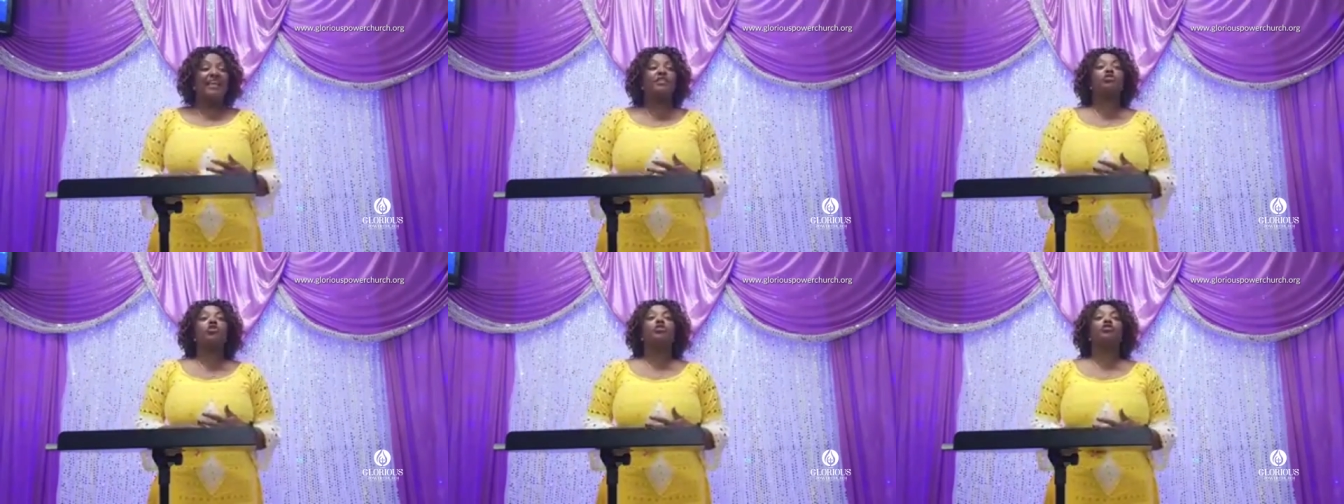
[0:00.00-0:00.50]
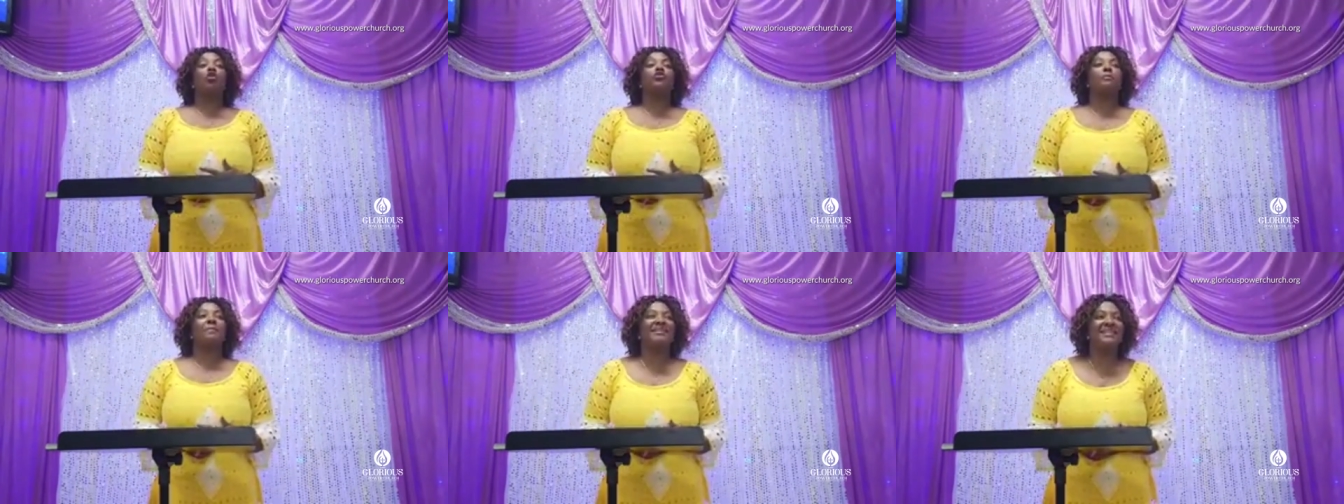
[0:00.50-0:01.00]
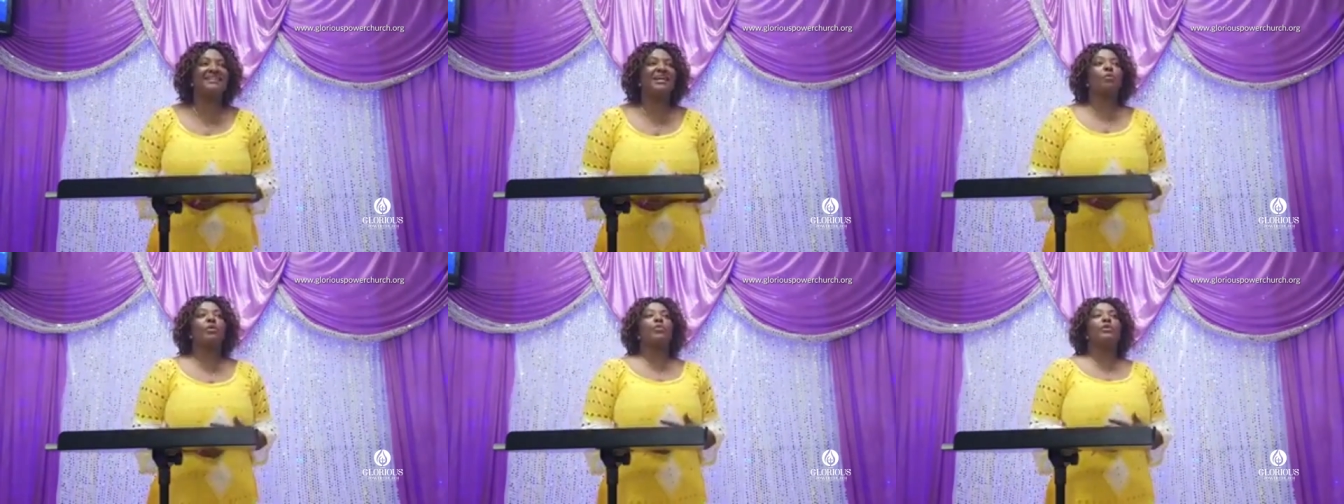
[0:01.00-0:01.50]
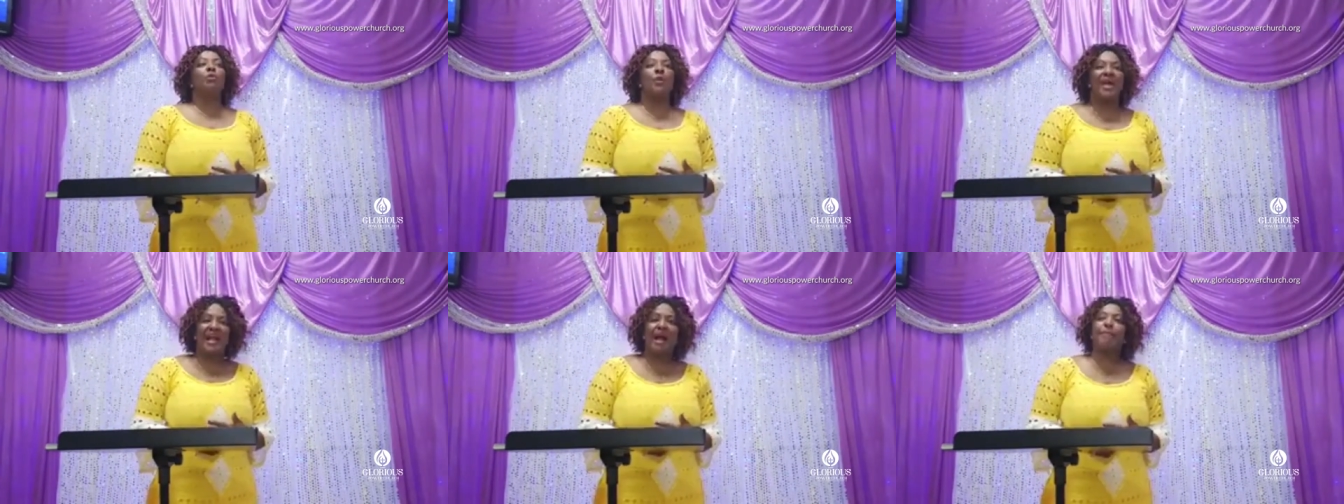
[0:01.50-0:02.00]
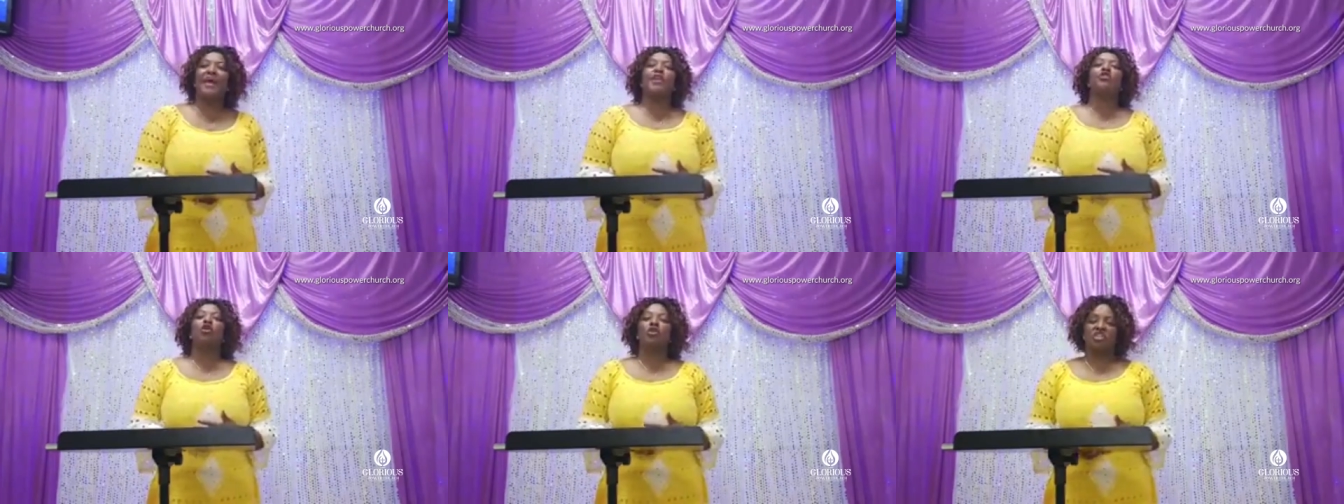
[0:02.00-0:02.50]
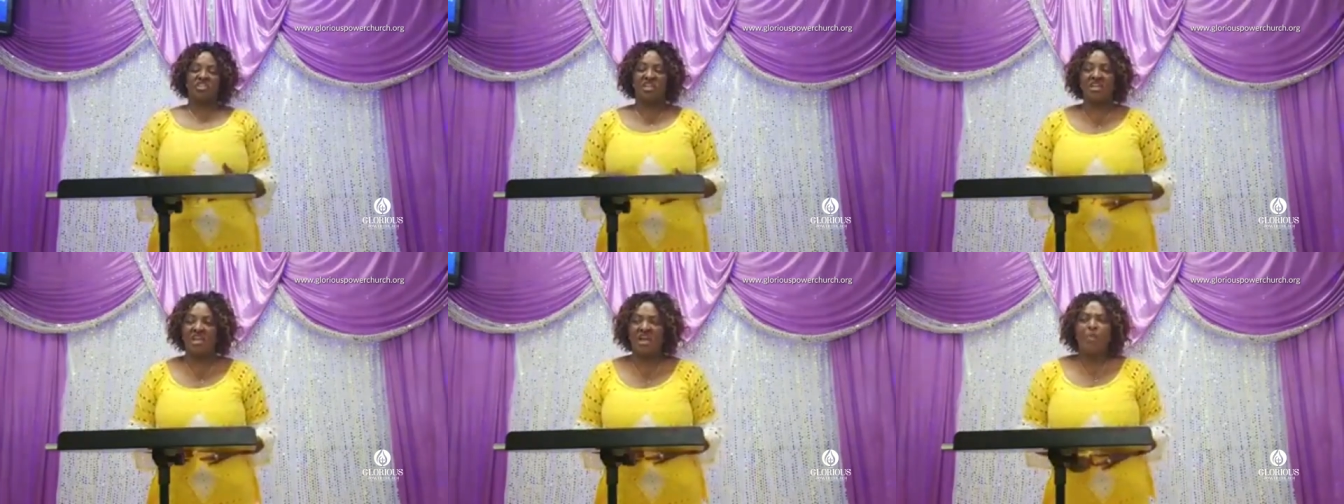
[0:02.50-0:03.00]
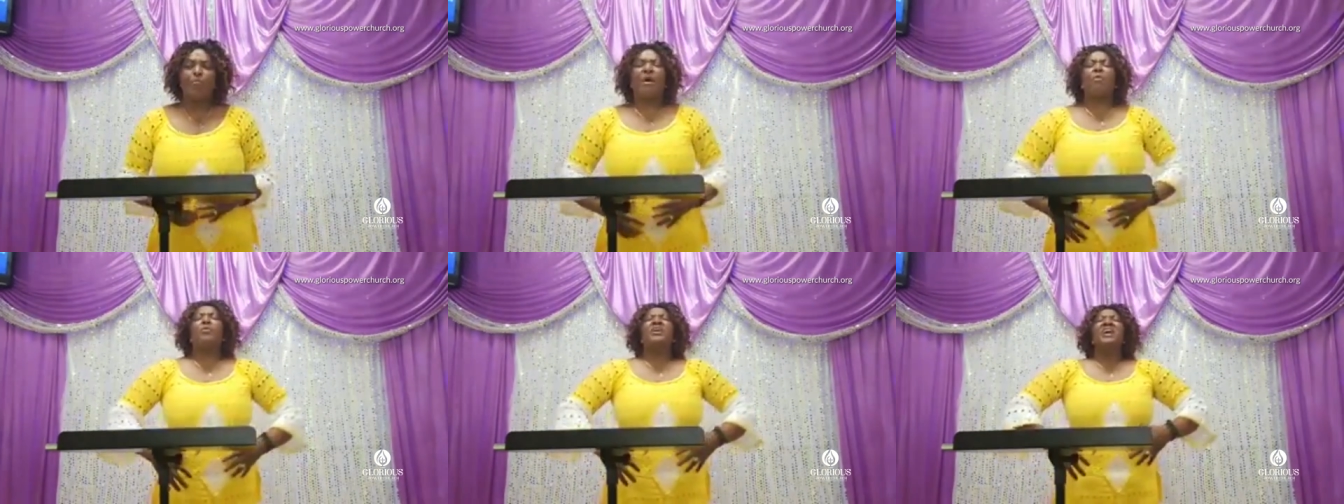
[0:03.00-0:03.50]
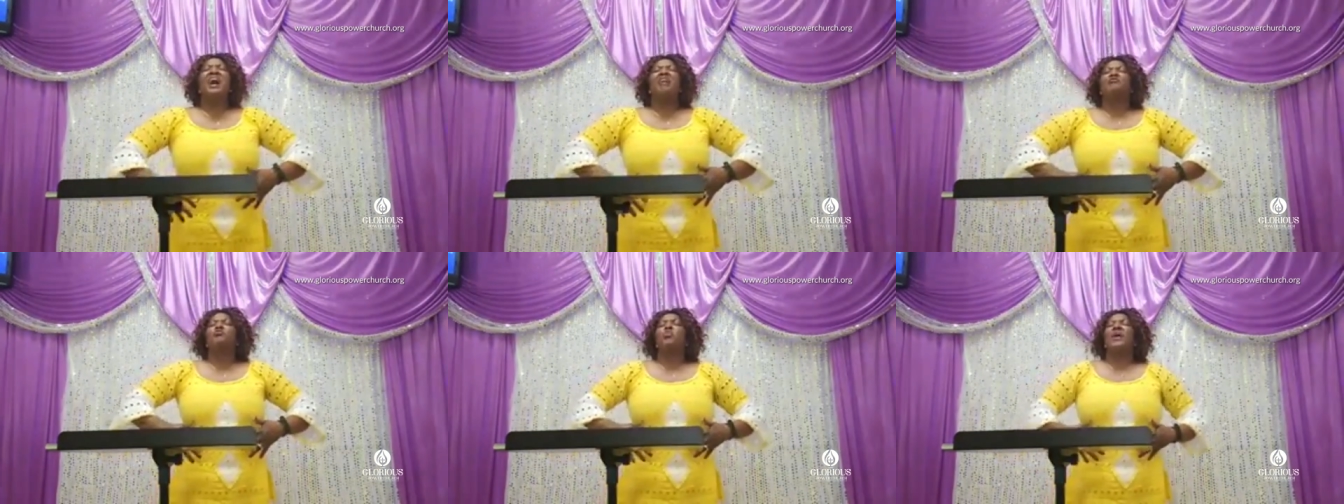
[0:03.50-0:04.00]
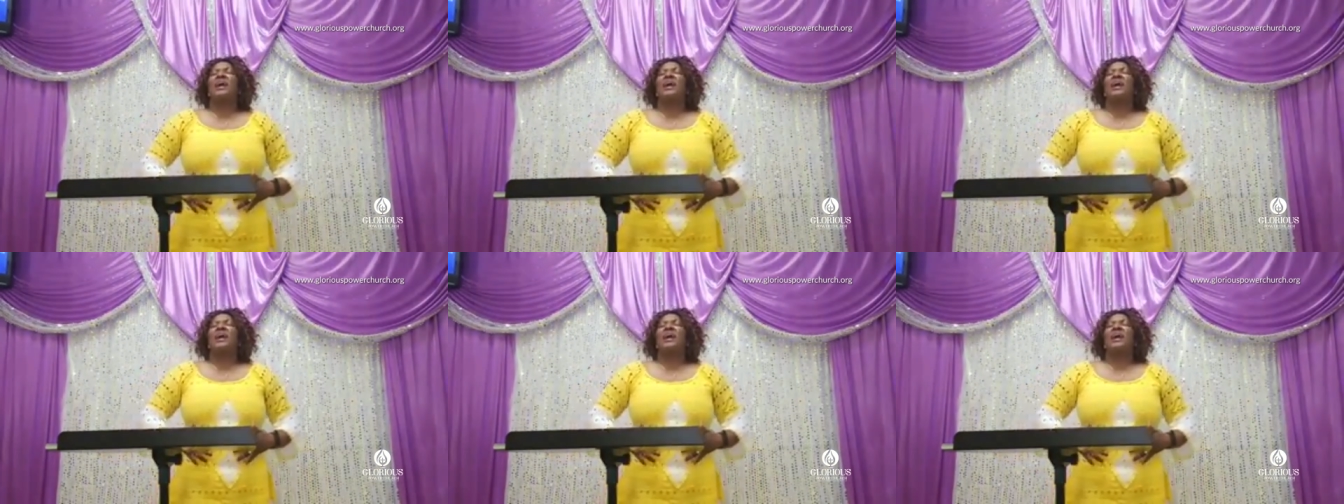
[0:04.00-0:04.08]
It's not automatic that we will wake up and not sin, but we have to